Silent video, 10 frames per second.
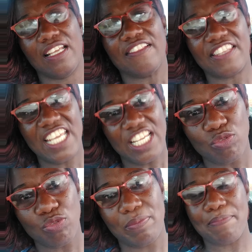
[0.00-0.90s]
Things
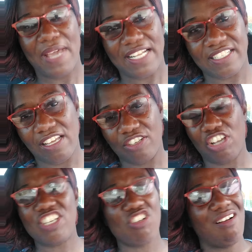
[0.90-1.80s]
will be better, no
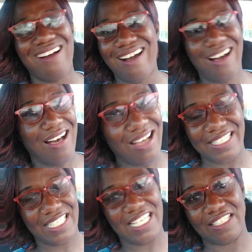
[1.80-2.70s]
care how hard
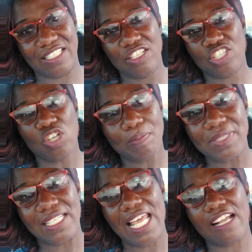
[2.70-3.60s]
it is.
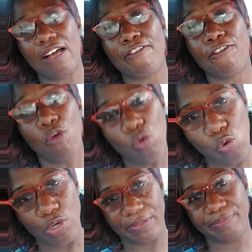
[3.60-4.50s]
Something like
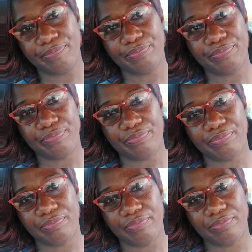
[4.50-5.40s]
food.
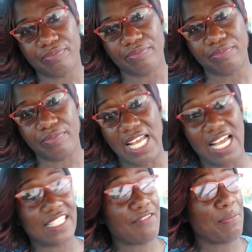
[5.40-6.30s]

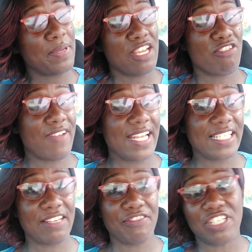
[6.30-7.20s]
Now, if a
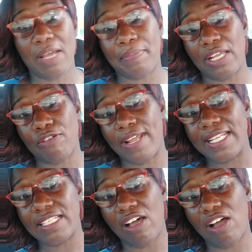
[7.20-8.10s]
parent, if she a
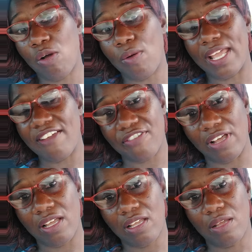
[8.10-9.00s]
parent or
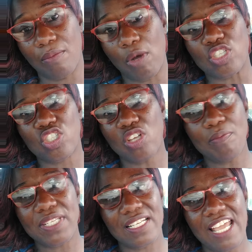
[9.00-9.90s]
whatever, but
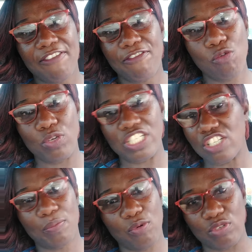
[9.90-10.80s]
something like food, you know,
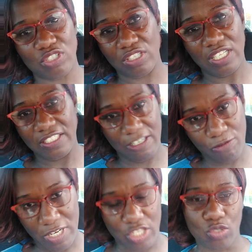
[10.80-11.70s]
supposed to did
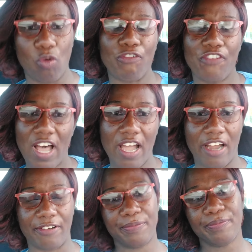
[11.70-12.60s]
reach so far.